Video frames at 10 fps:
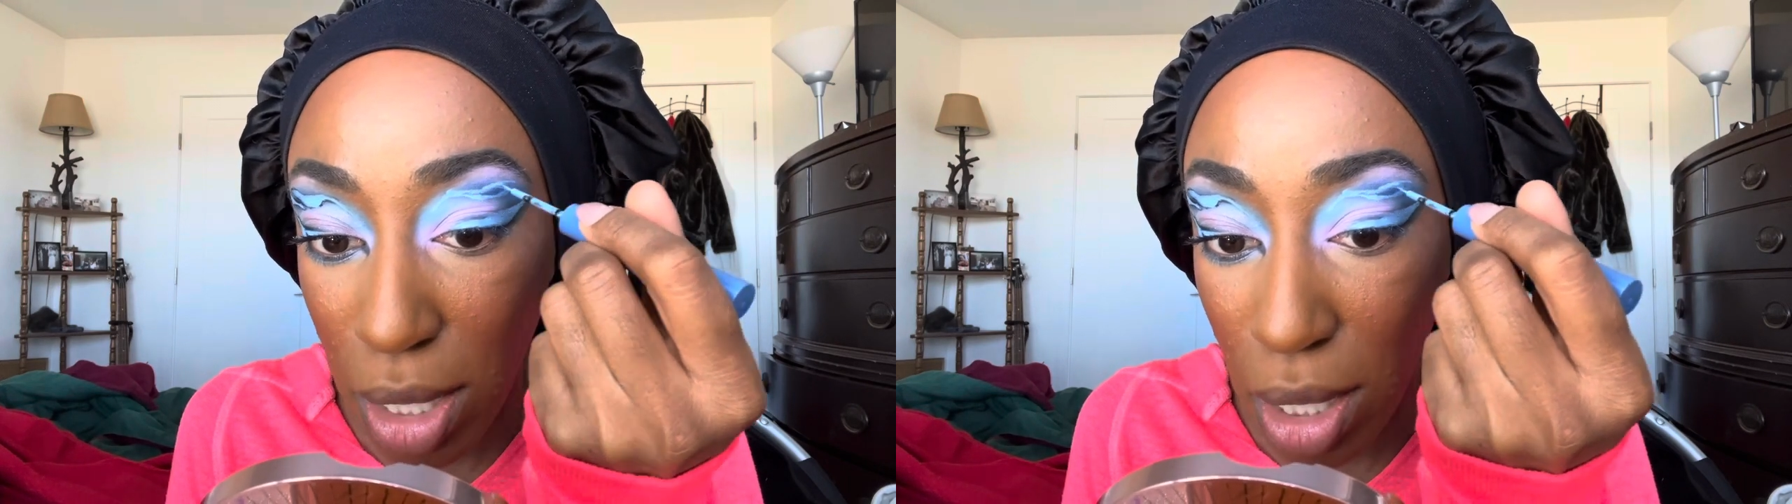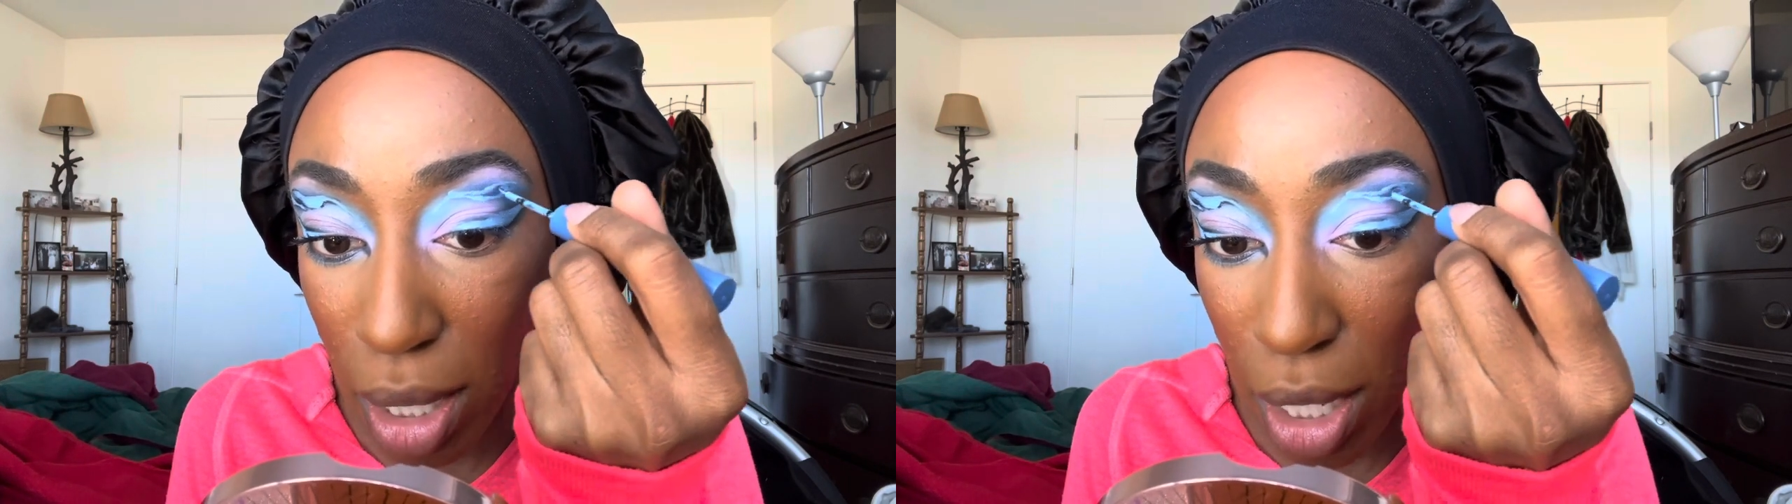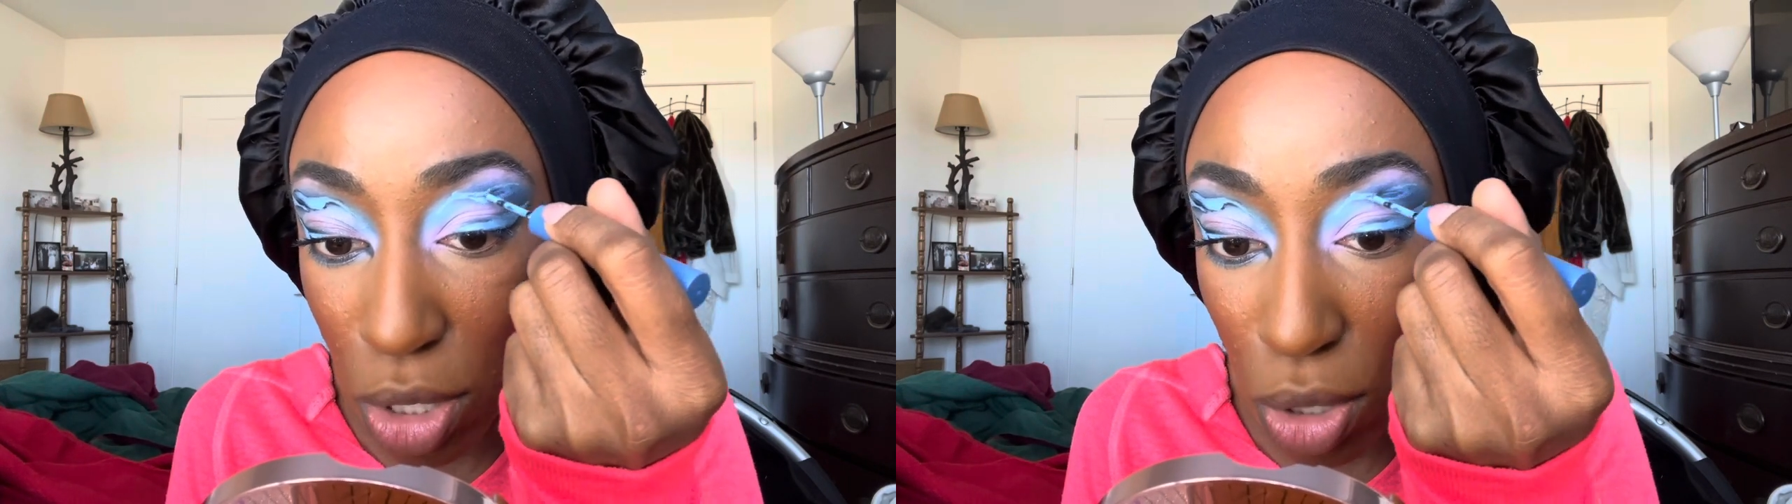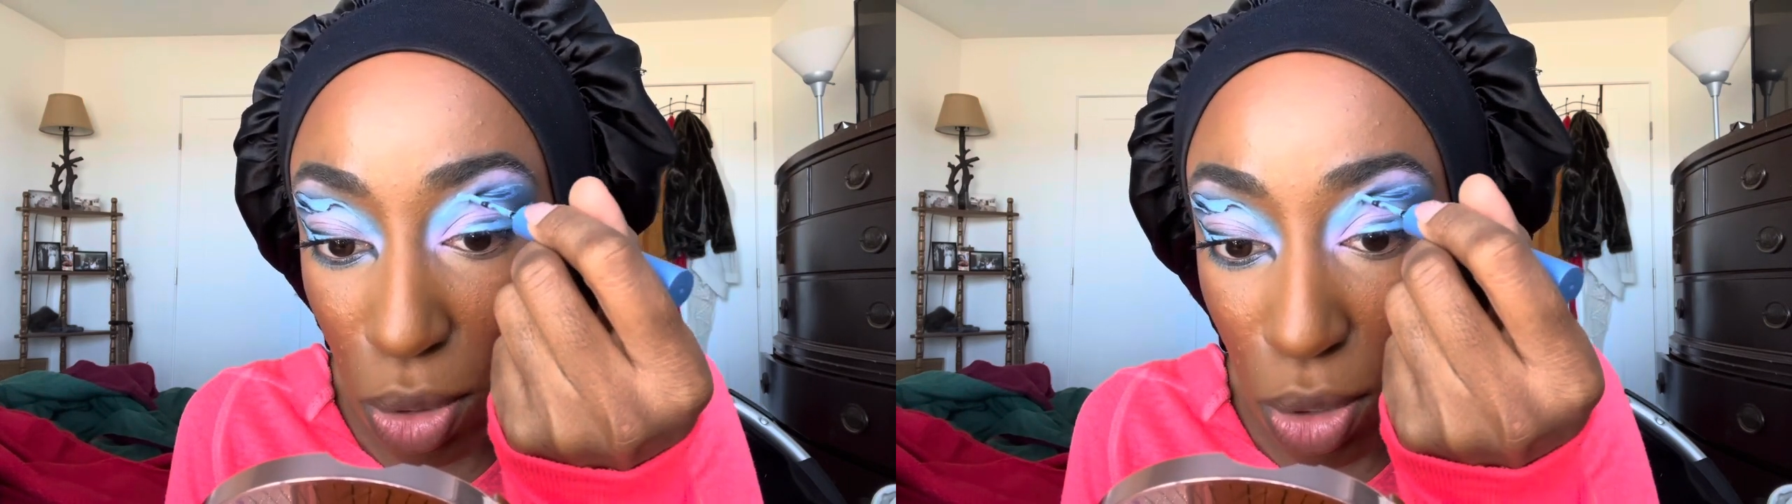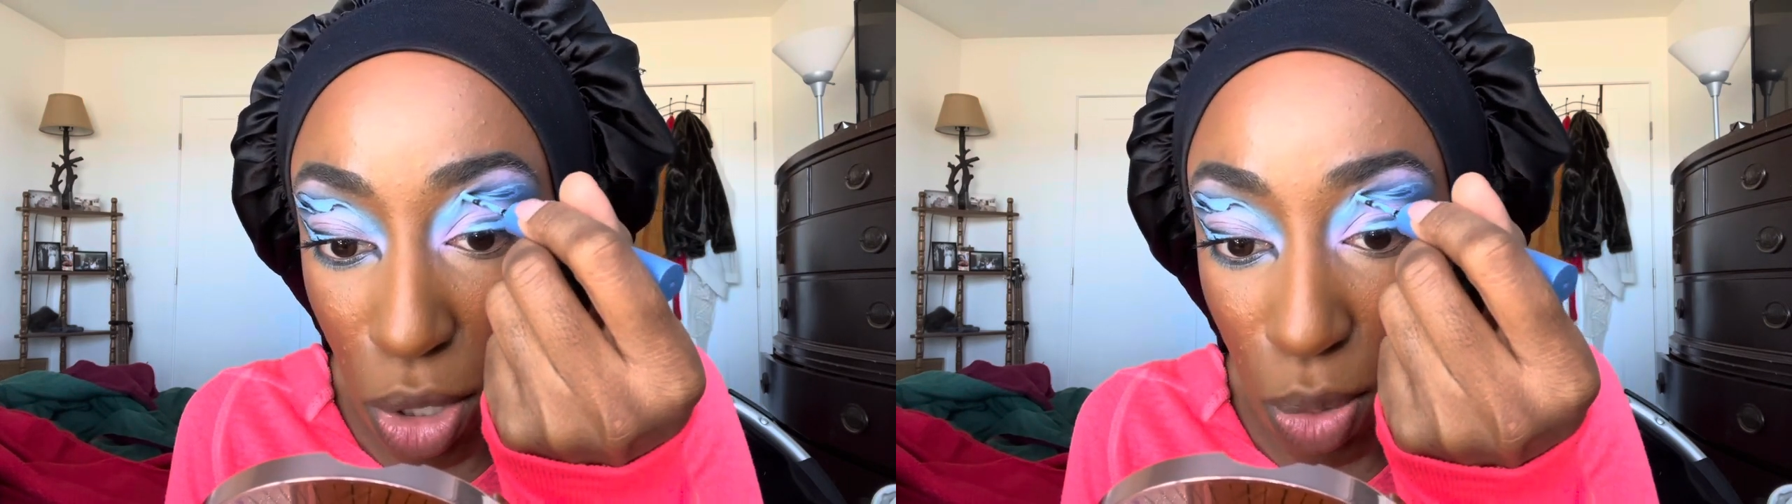to like do
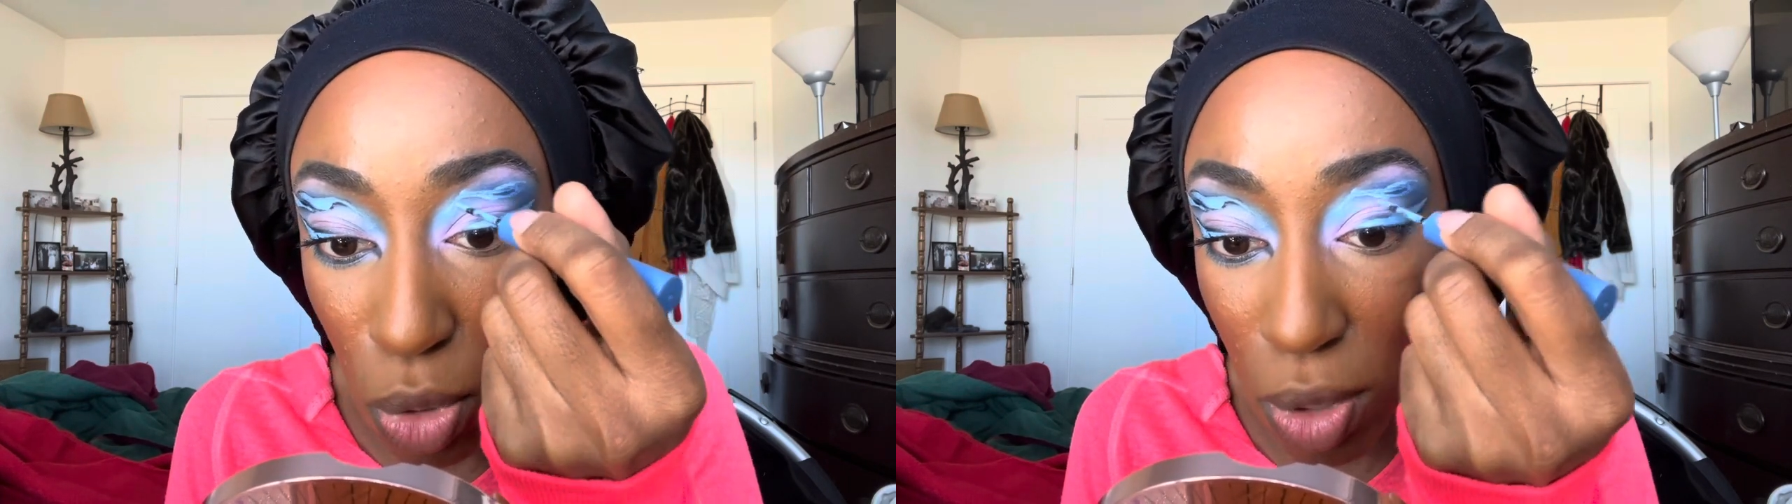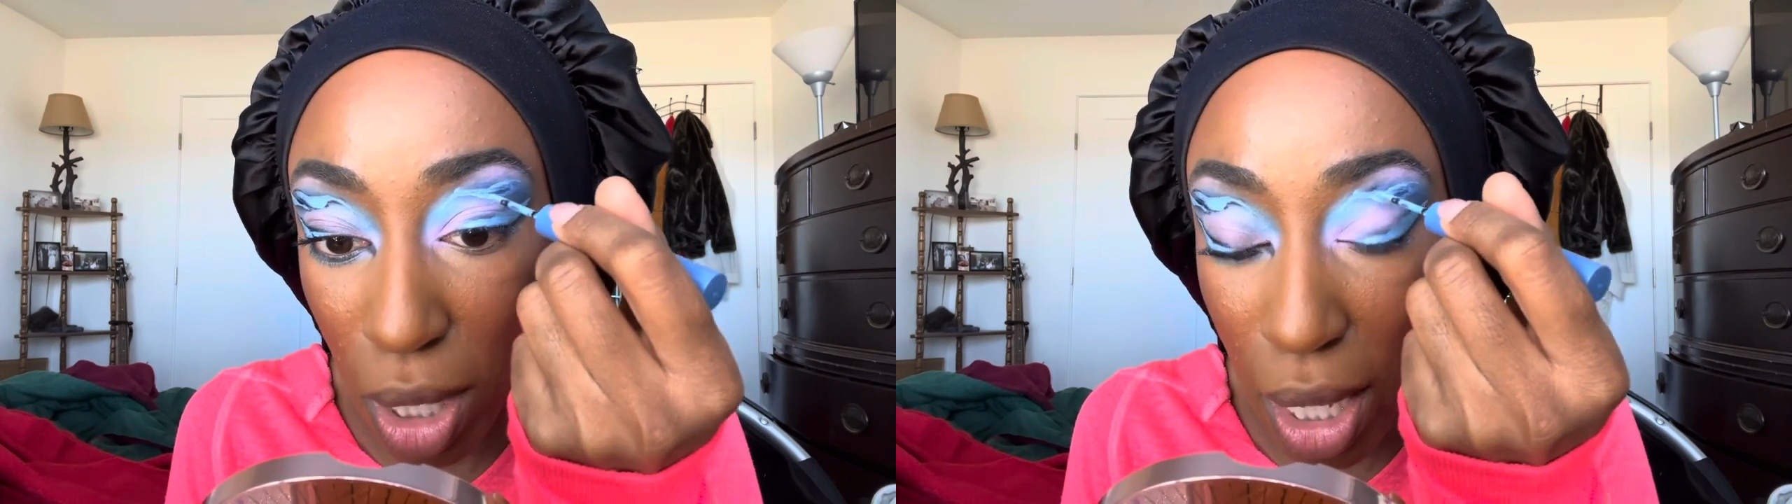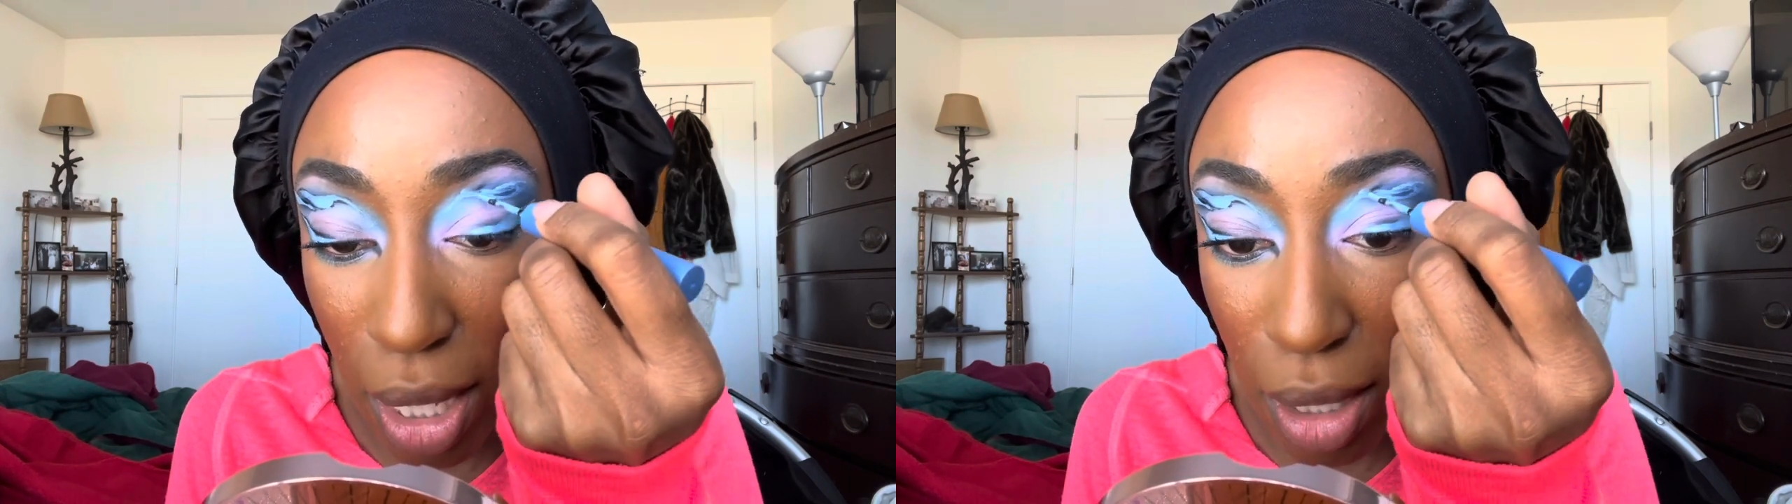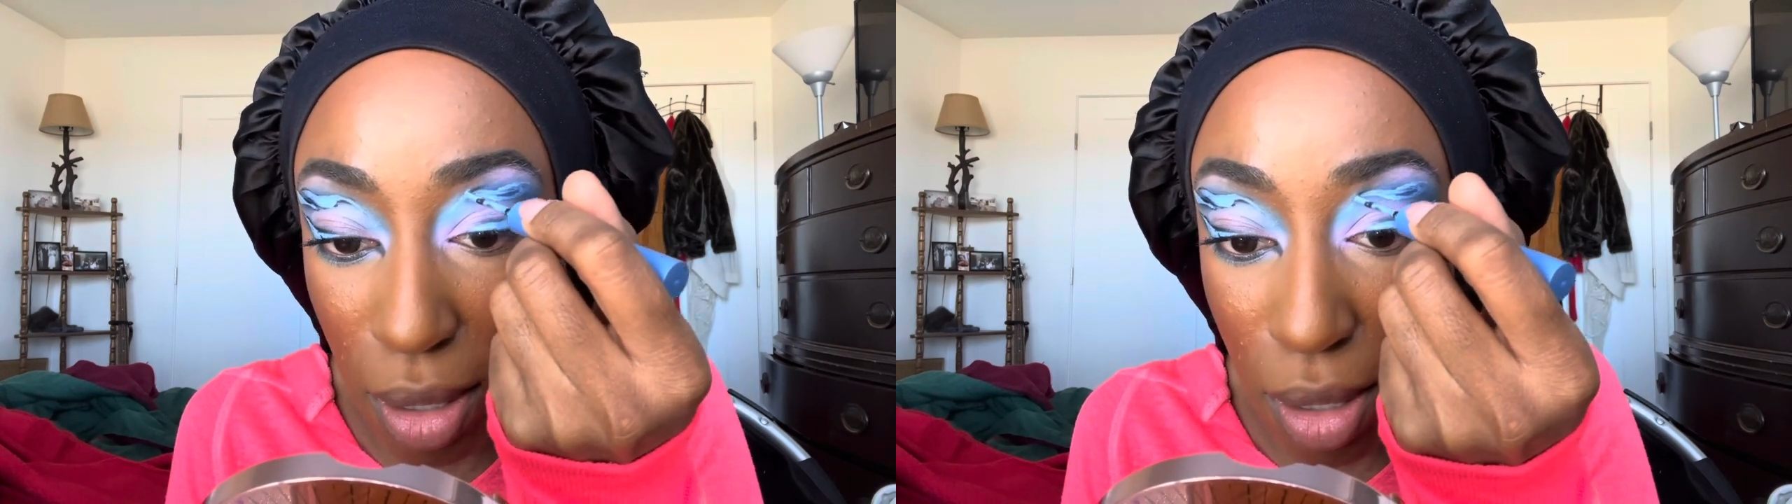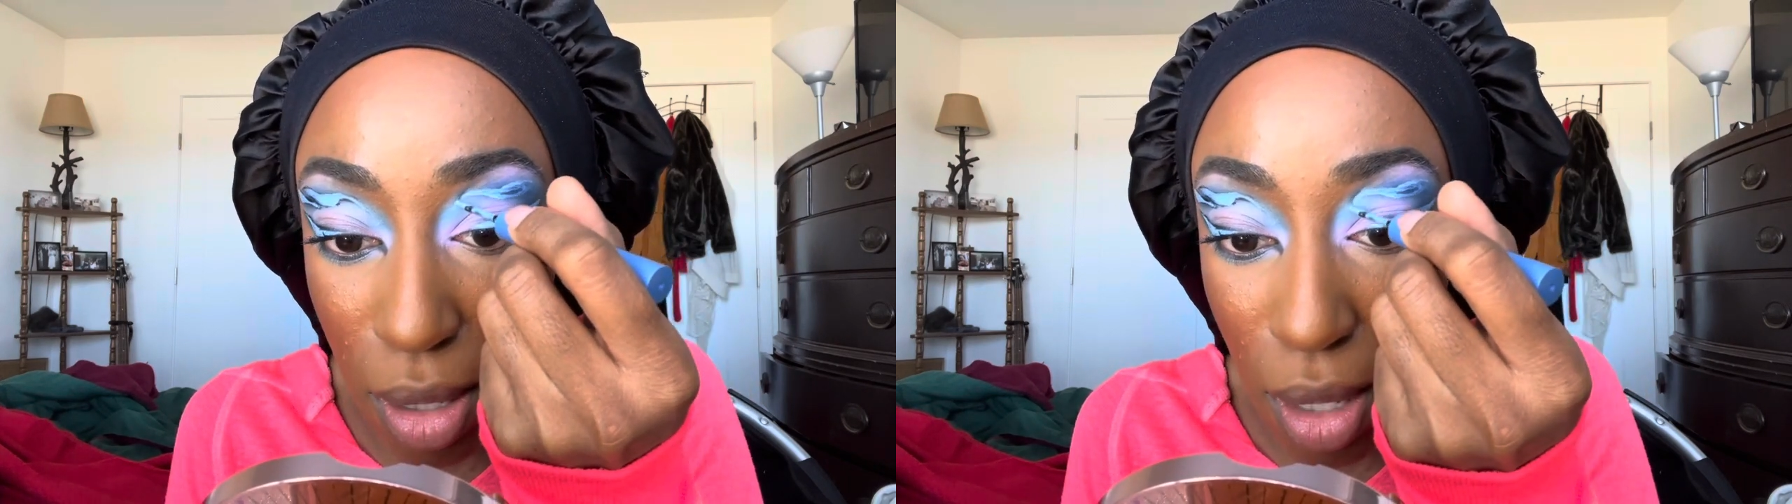smooth
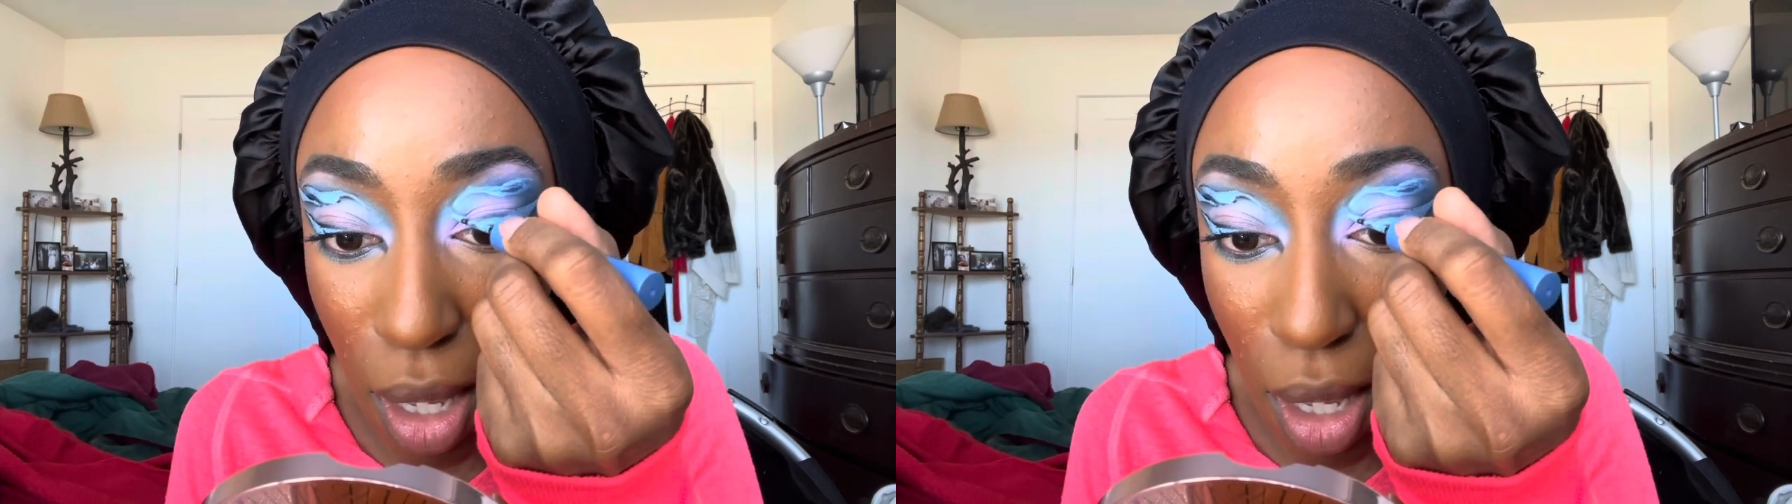lines.